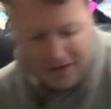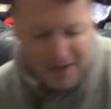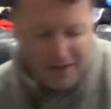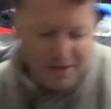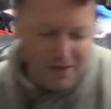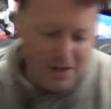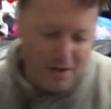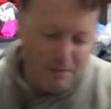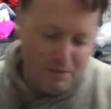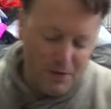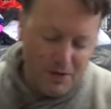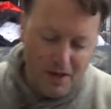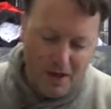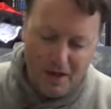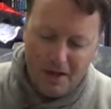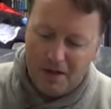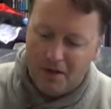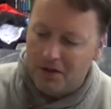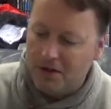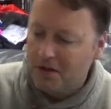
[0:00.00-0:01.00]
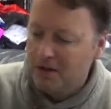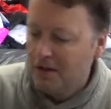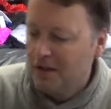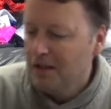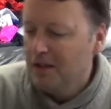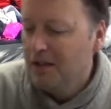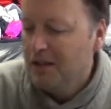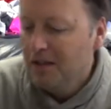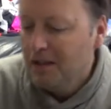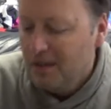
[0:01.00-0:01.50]
at some stage.
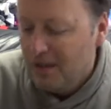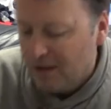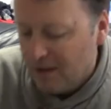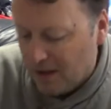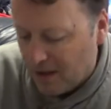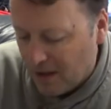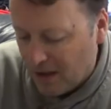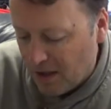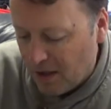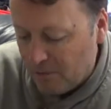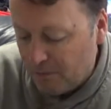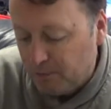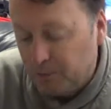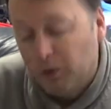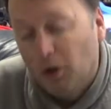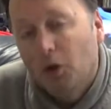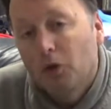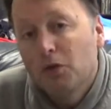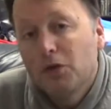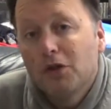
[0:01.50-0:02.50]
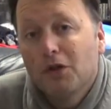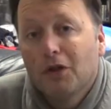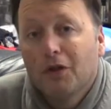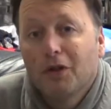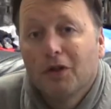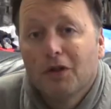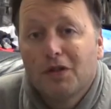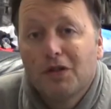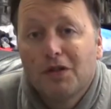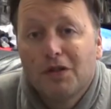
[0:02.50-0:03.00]
I also
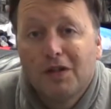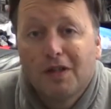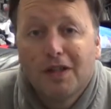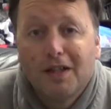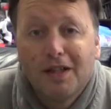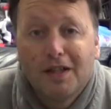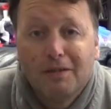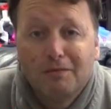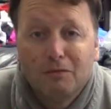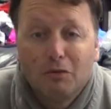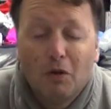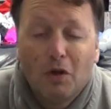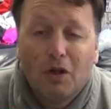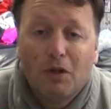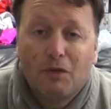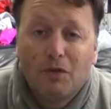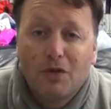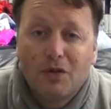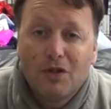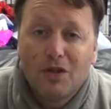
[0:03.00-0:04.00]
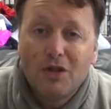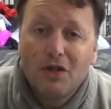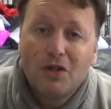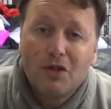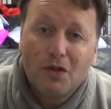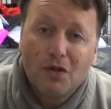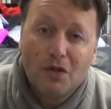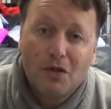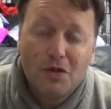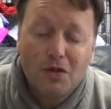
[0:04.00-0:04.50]
got quite a few
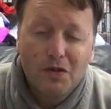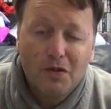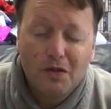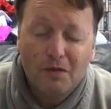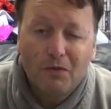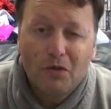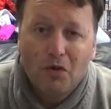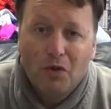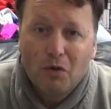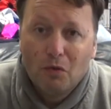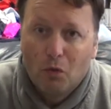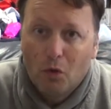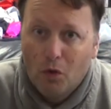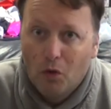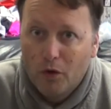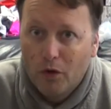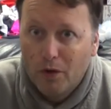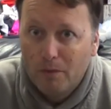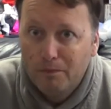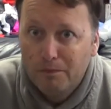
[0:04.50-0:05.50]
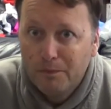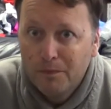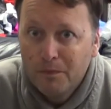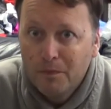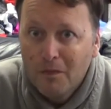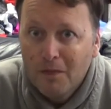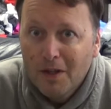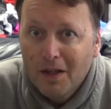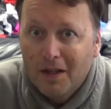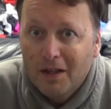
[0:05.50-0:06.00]
t-shirts. I've already worn them,
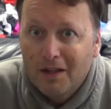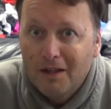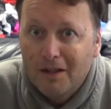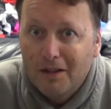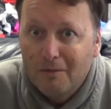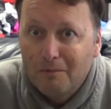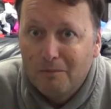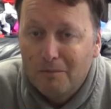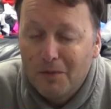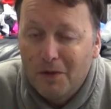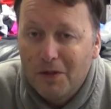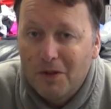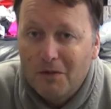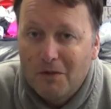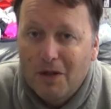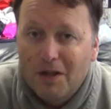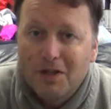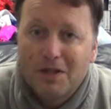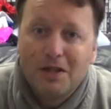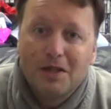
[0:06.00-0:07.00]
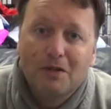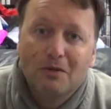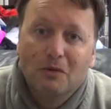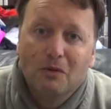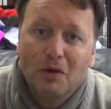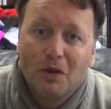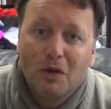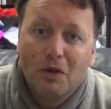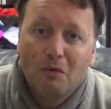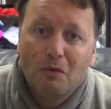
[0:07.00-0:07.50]
and they're actually
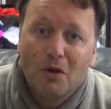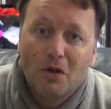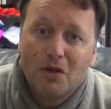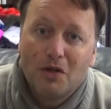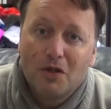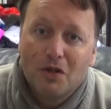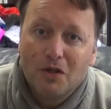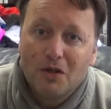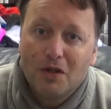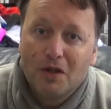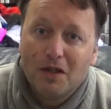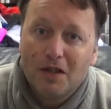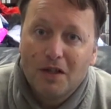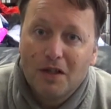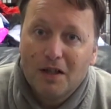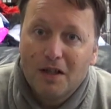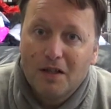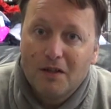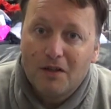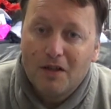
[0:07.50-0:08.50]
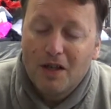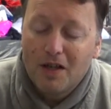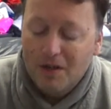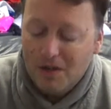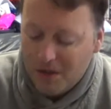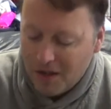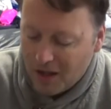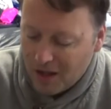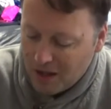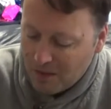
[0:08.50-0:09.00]
all in the wash, and I didn't have a
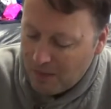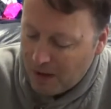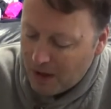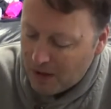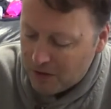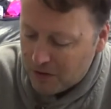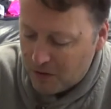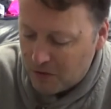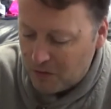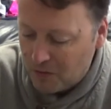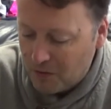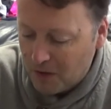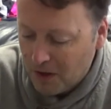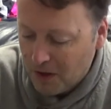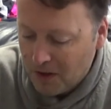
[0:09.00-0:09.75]
chance to get them out to